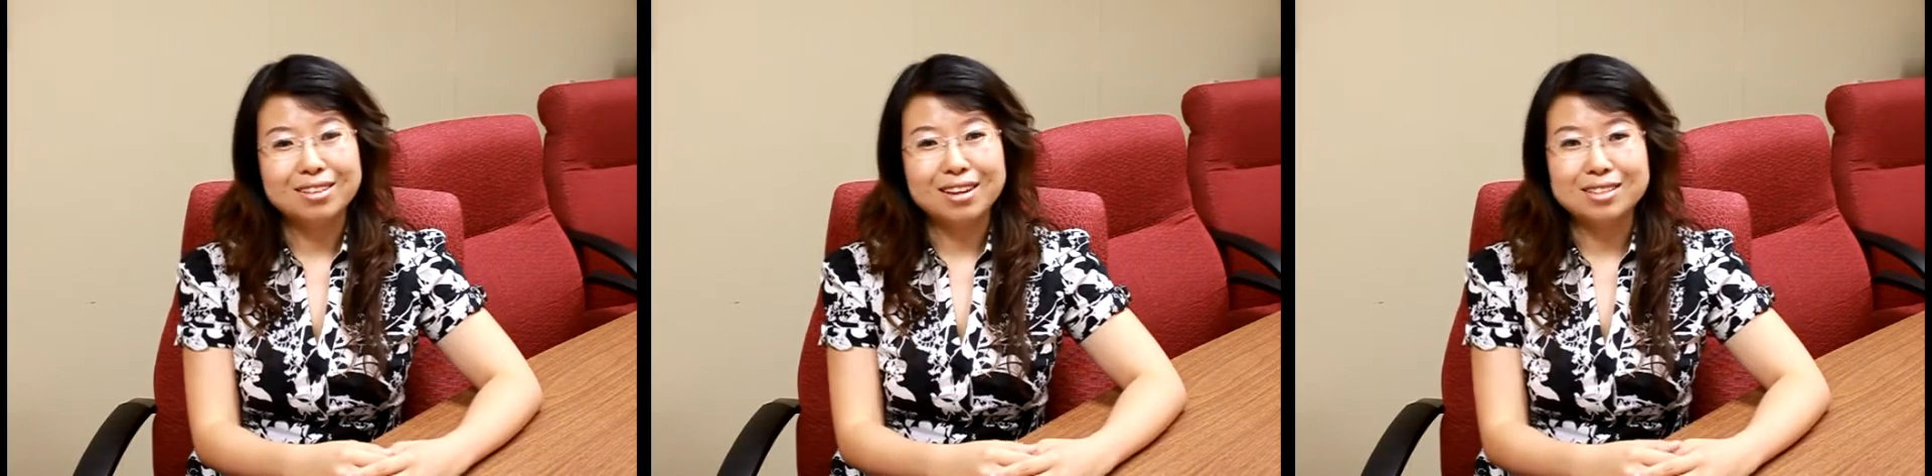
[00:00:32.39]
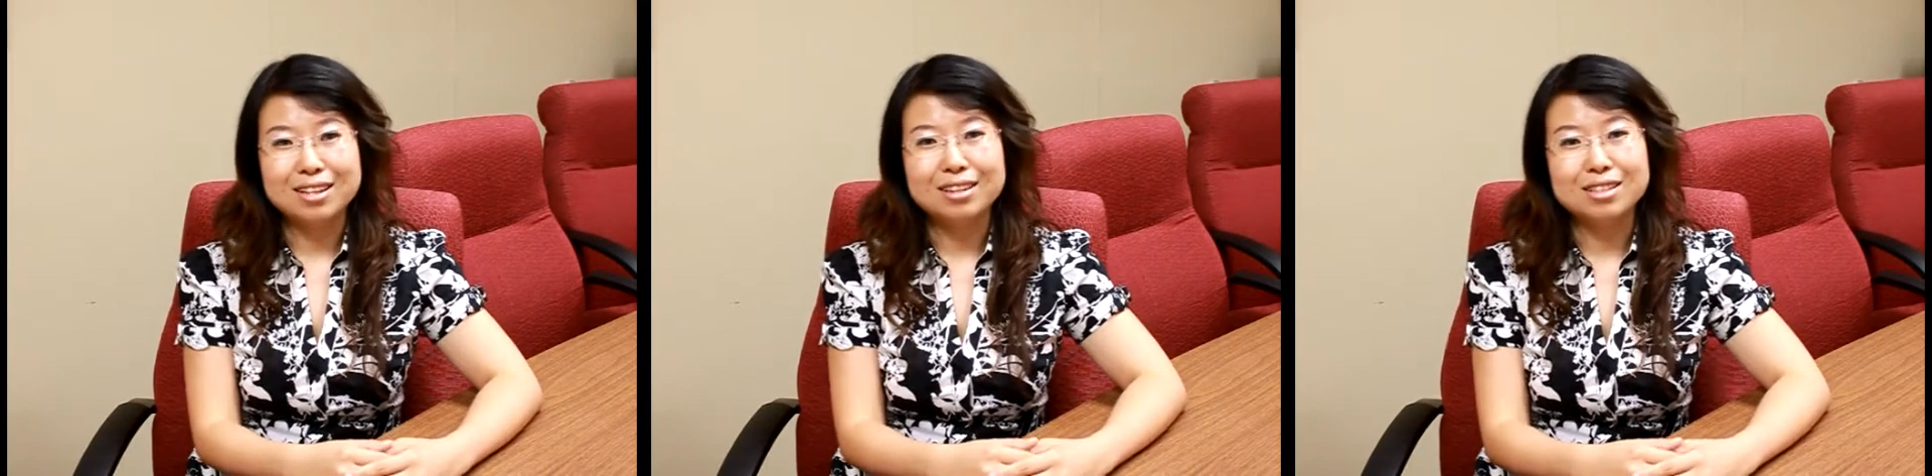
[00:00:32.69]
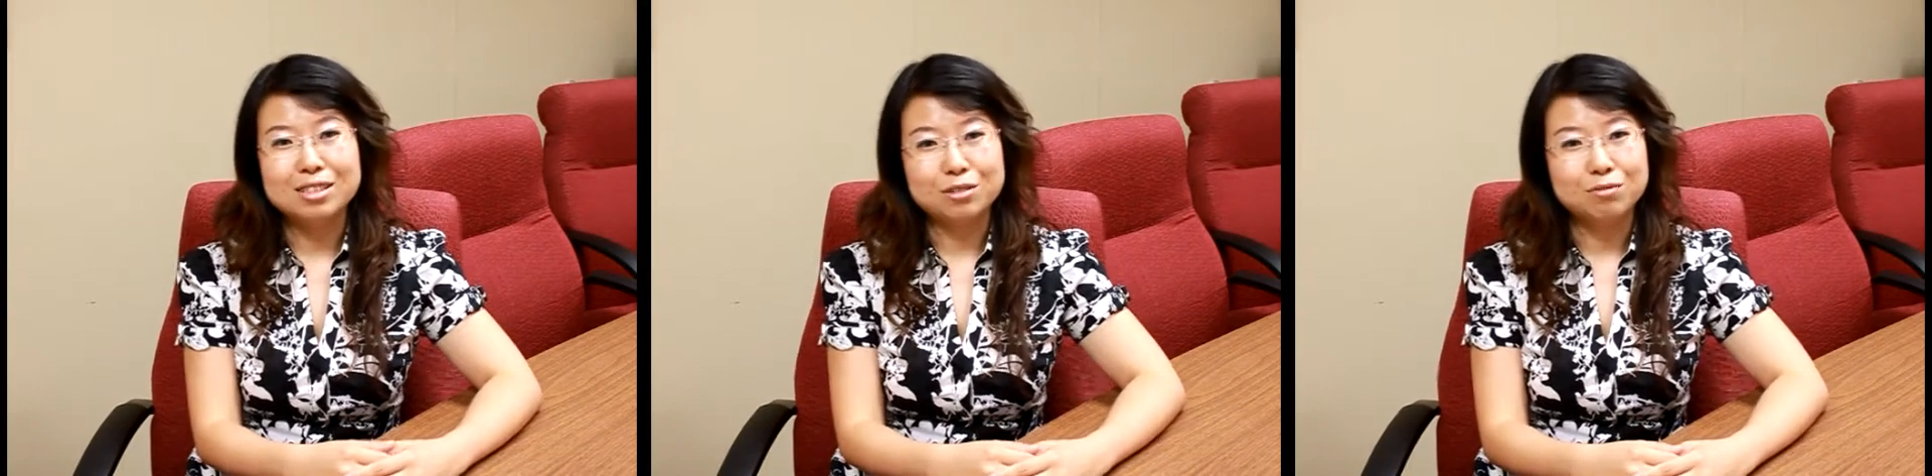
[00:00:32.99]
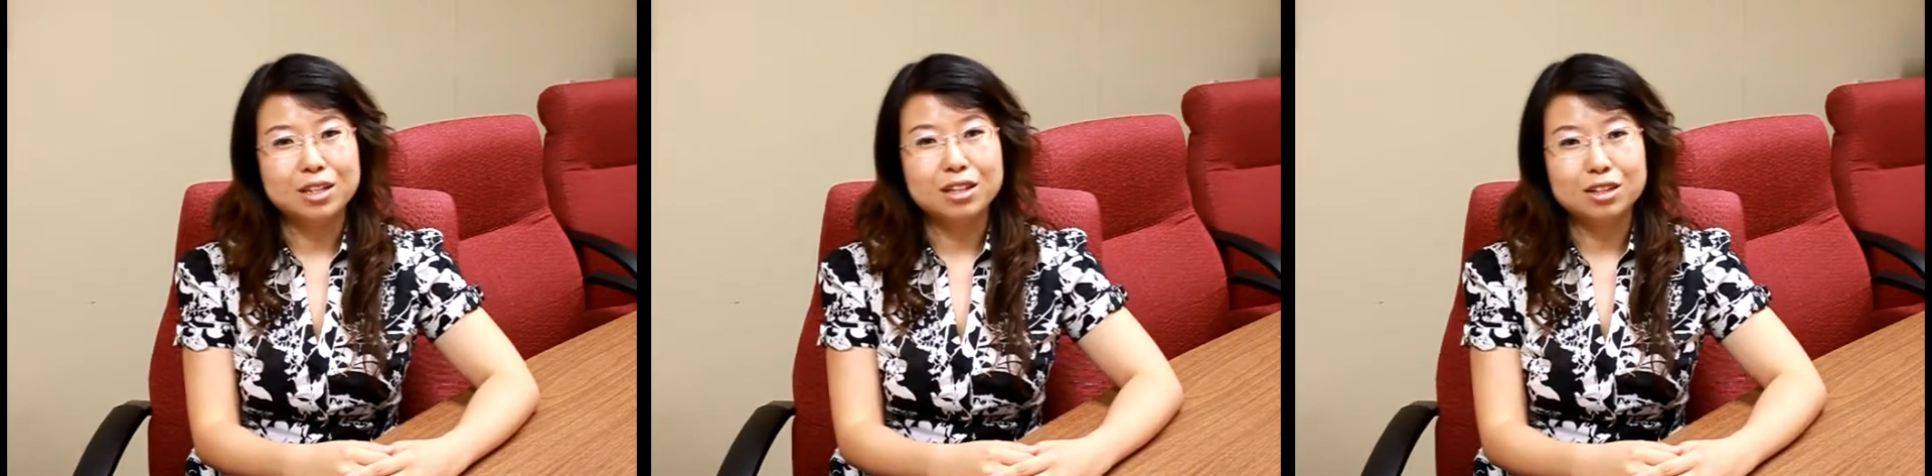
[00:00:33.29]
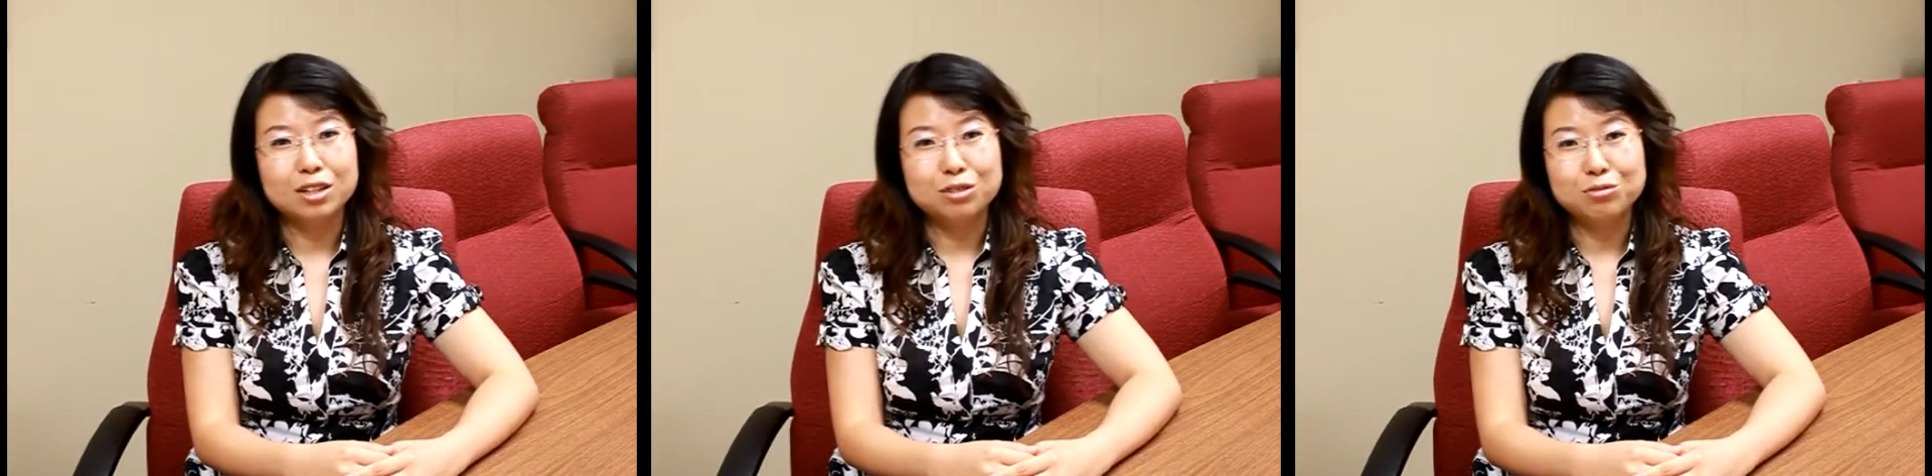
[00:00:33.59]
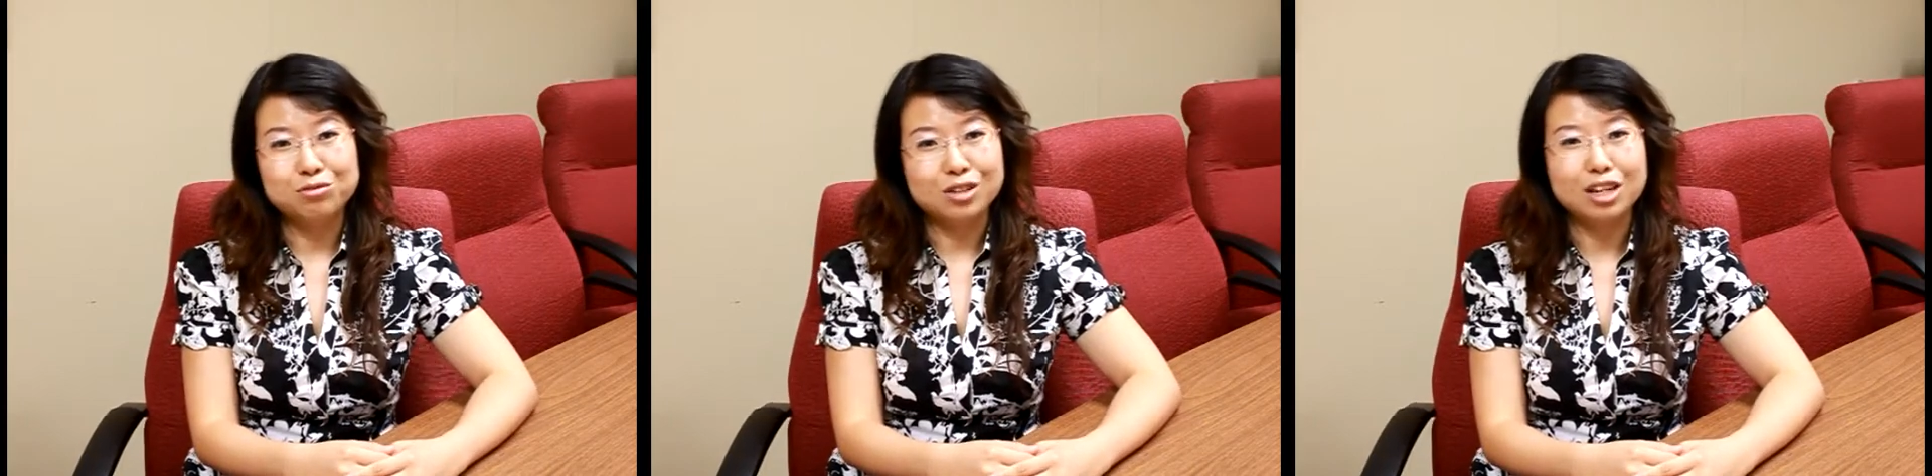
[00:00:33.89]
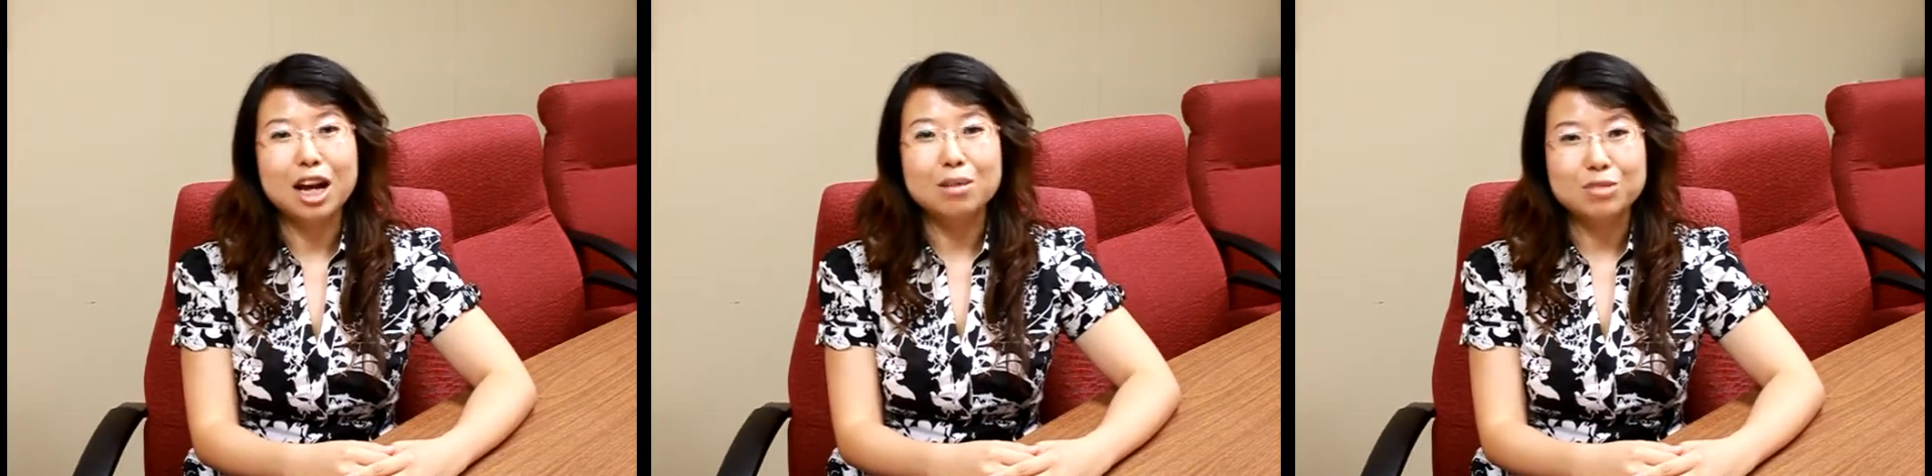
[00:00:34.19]
I think it's the feeling of
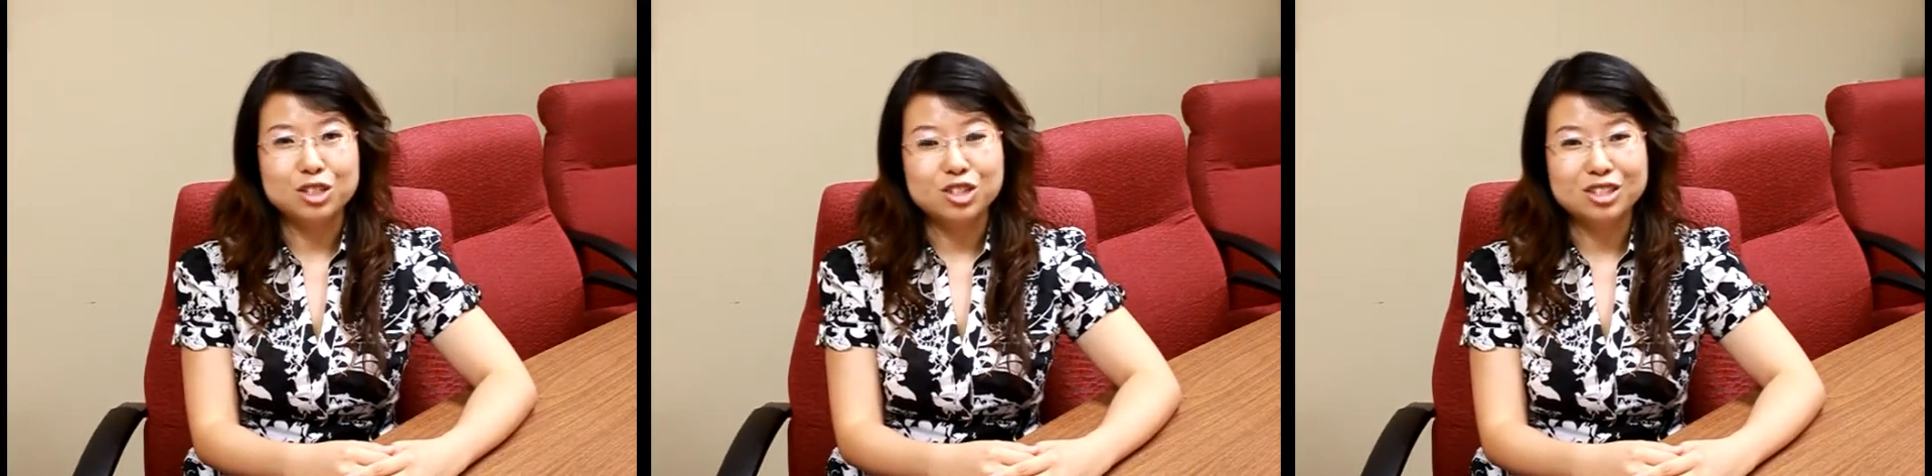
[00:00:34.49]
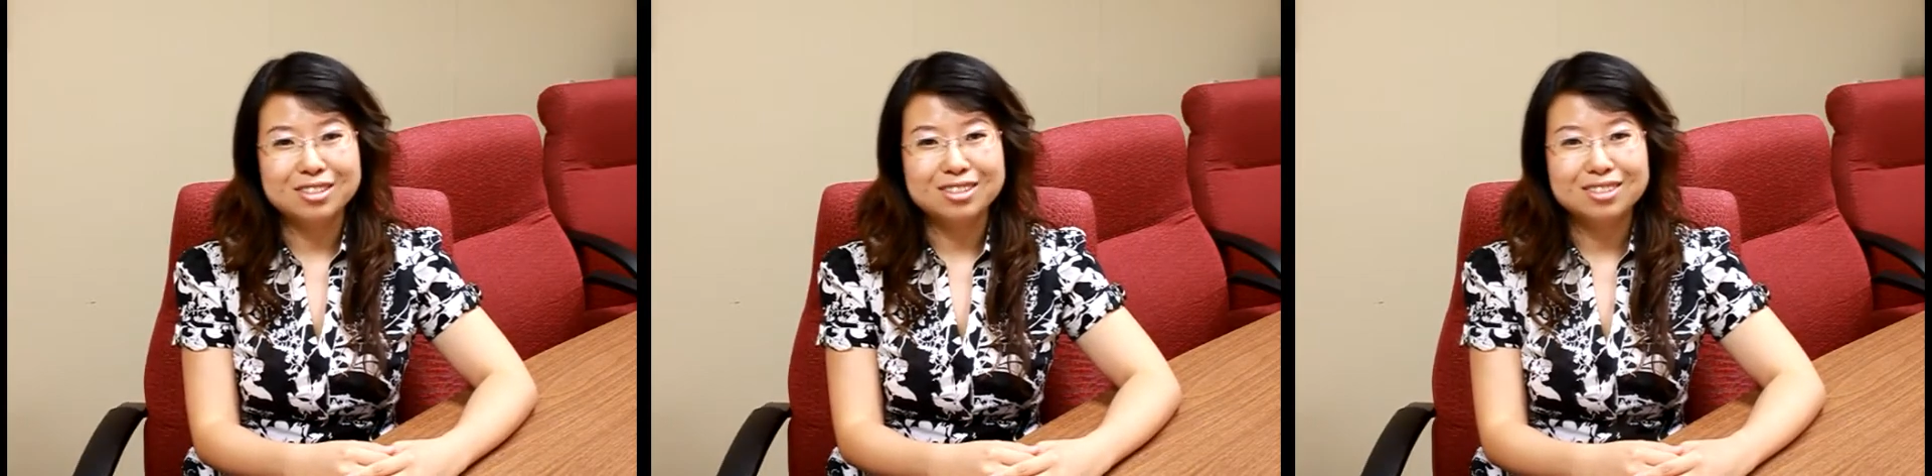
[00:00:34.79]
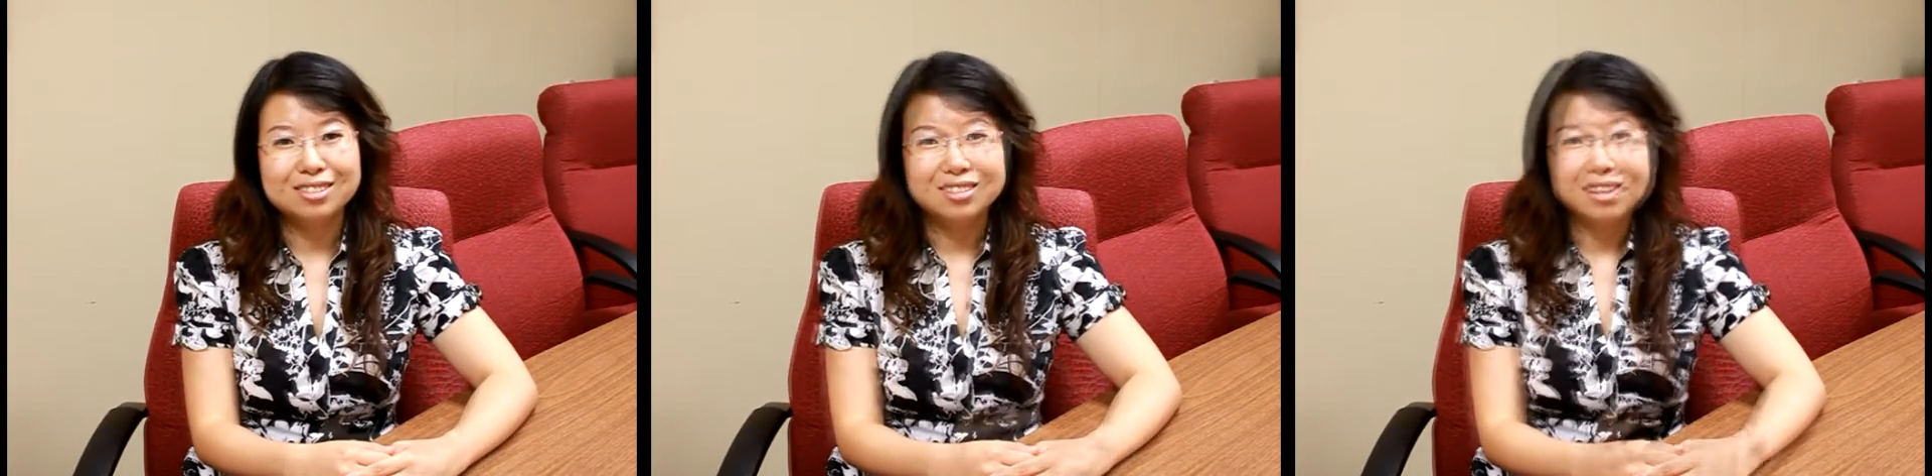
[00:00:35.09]
accomplishments.